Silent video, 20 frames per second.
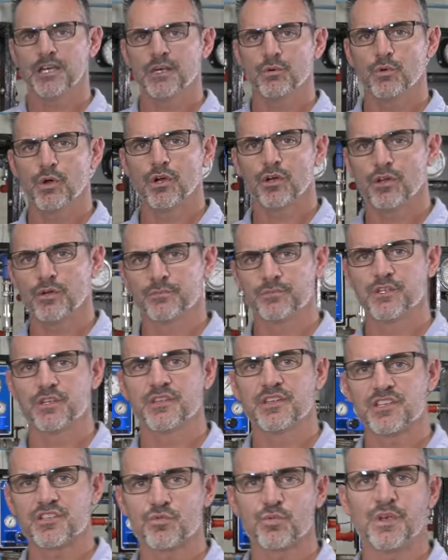welcome to
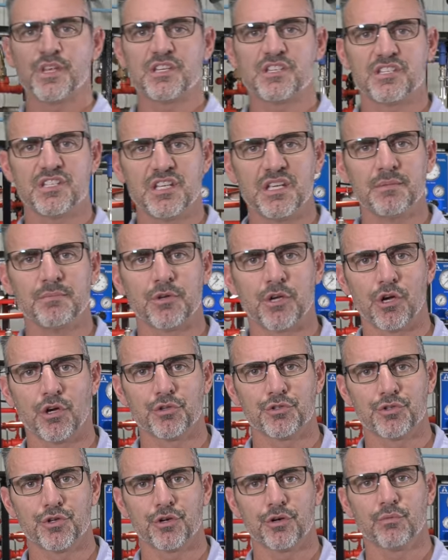this week's Steam
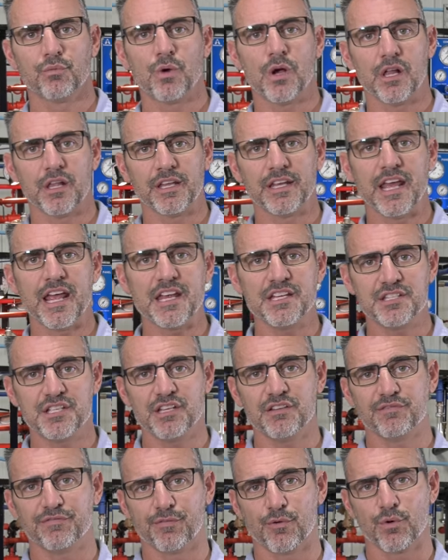Culture. Well, in
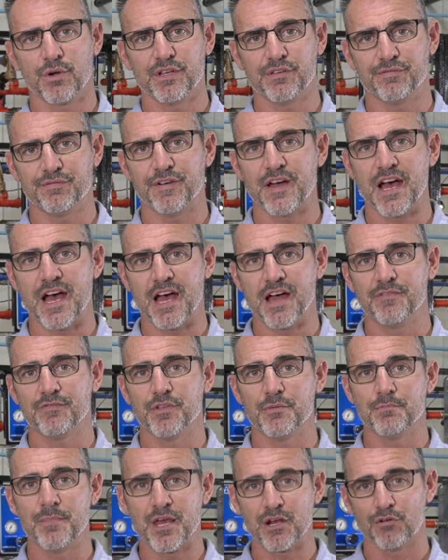1845,
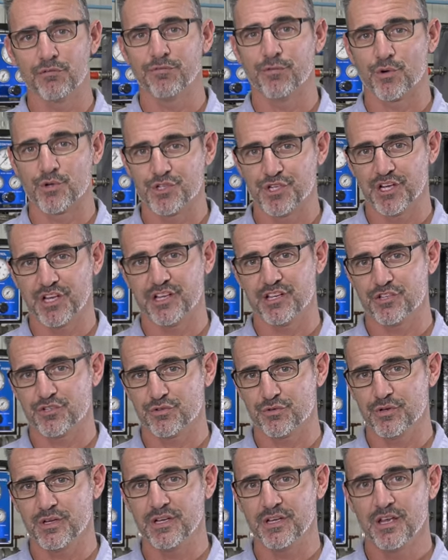the metal forging
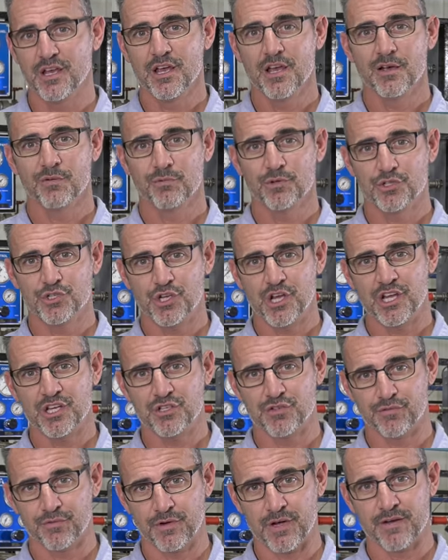industry was
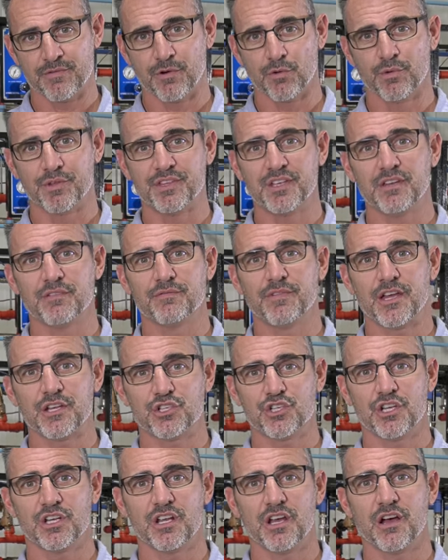changed forever with the
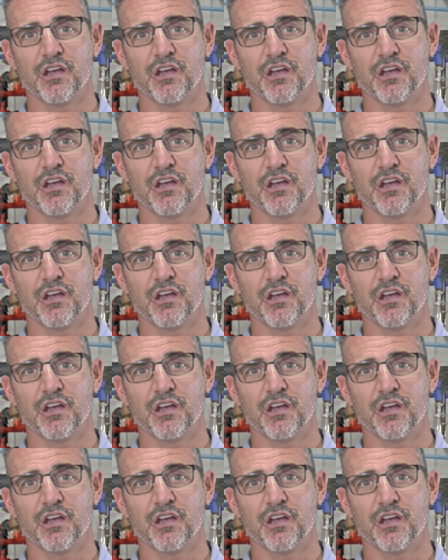invention